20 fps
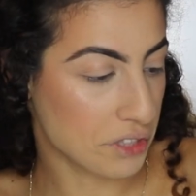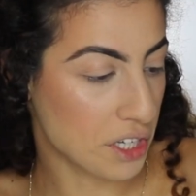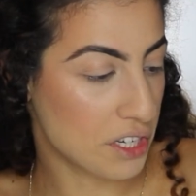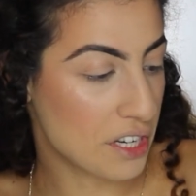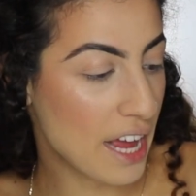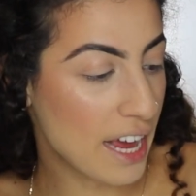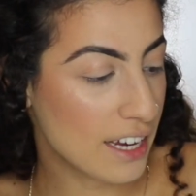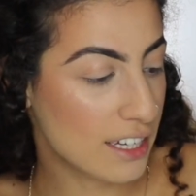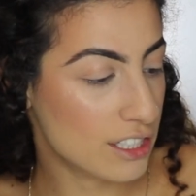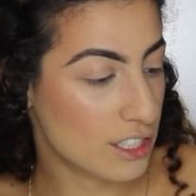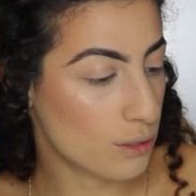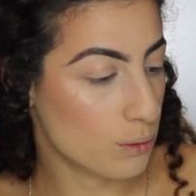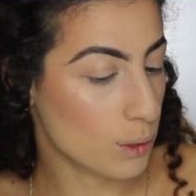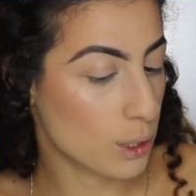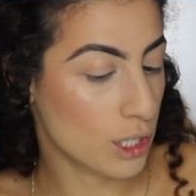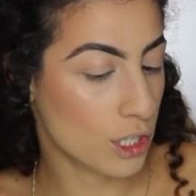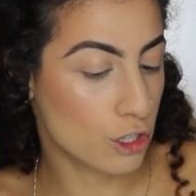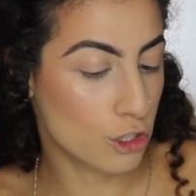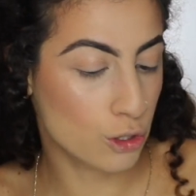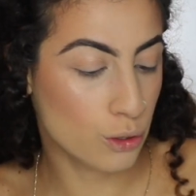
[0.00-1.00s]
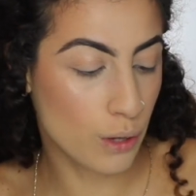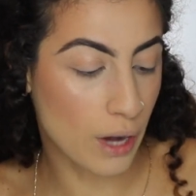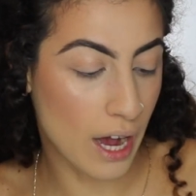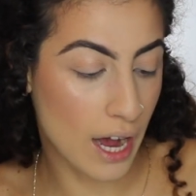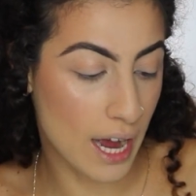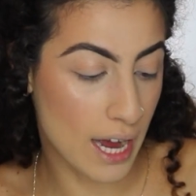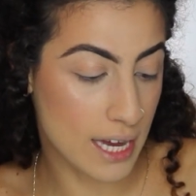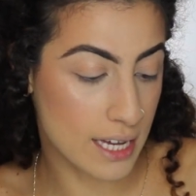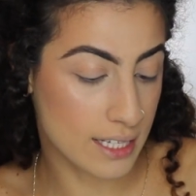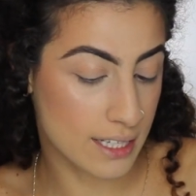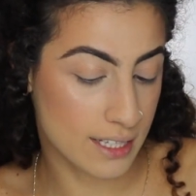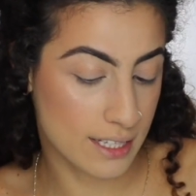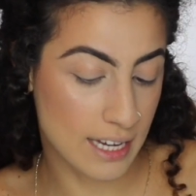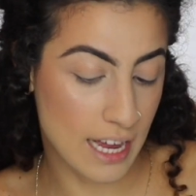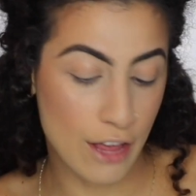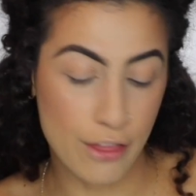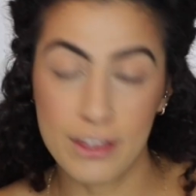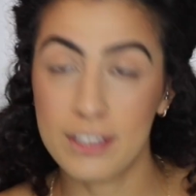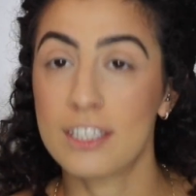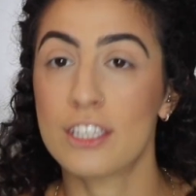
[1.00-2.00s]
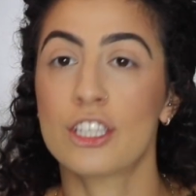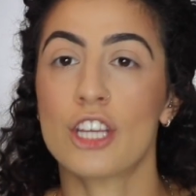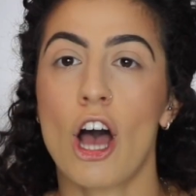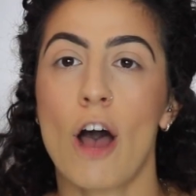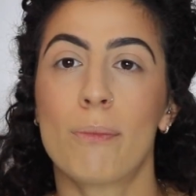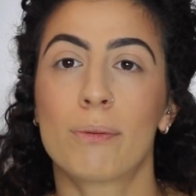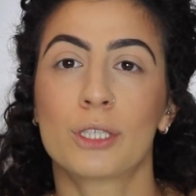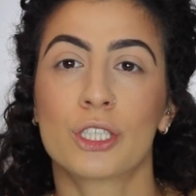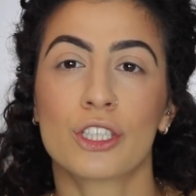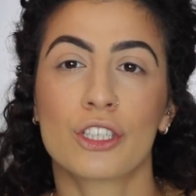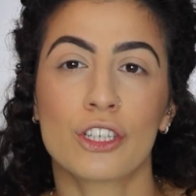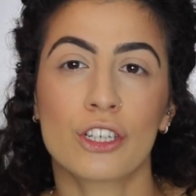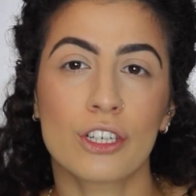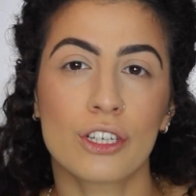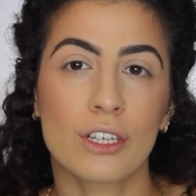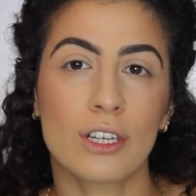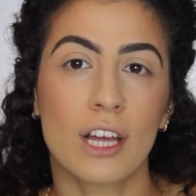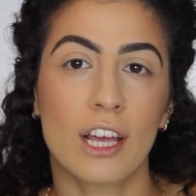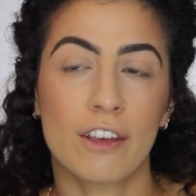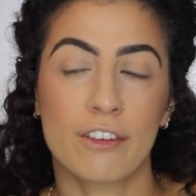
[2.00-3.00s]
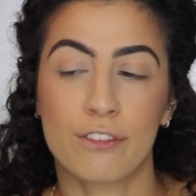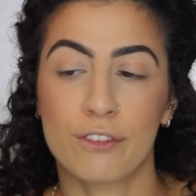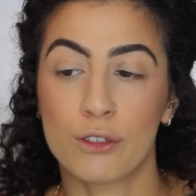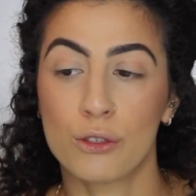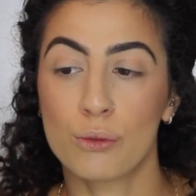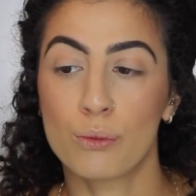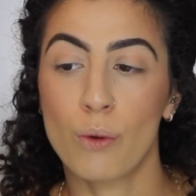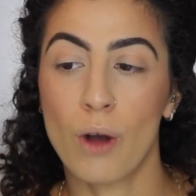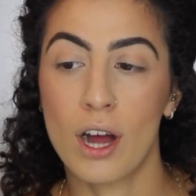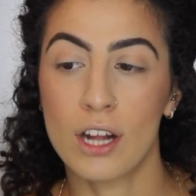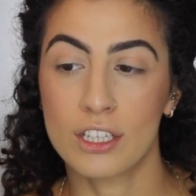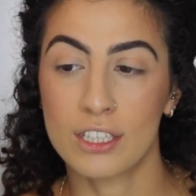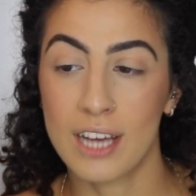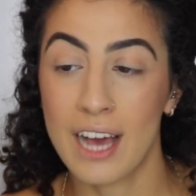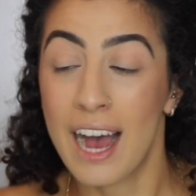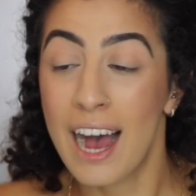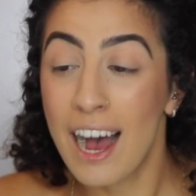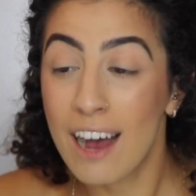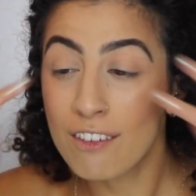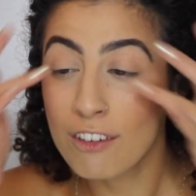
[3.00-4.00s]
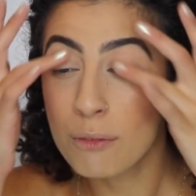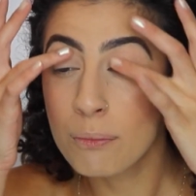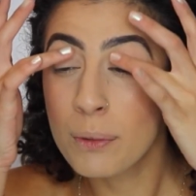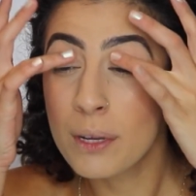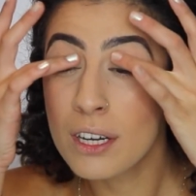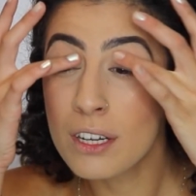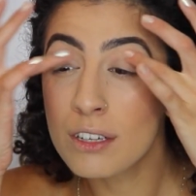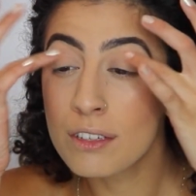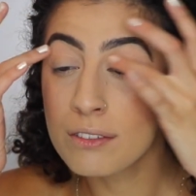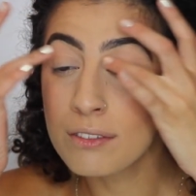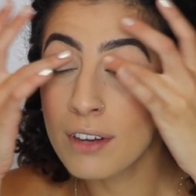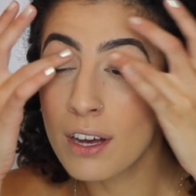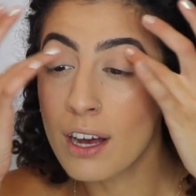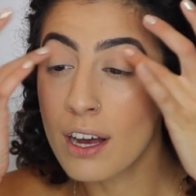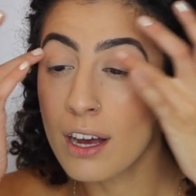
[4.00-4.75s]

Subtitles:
Next, we're gonna do eyes. Now this is optional if you want to have a bit of